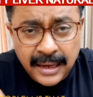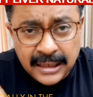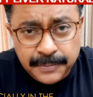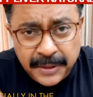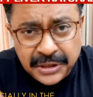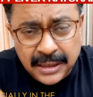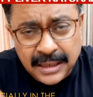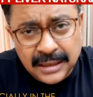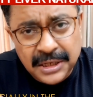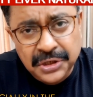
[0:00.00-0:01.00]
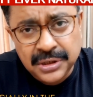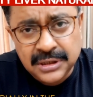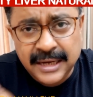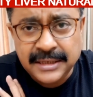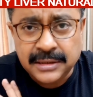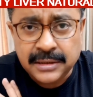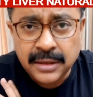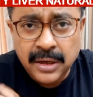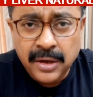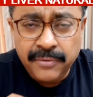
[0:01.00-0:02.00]
especially in the initial
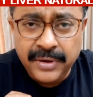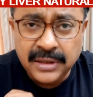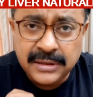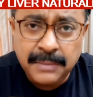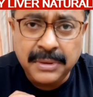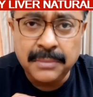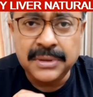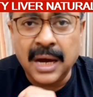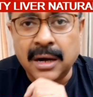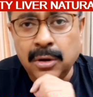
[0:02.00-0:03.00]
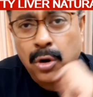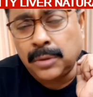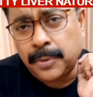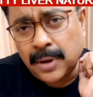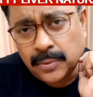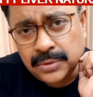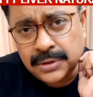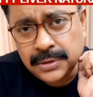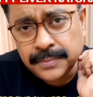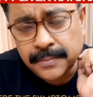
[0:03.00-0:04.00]
stages where the symptoms are not pronounced.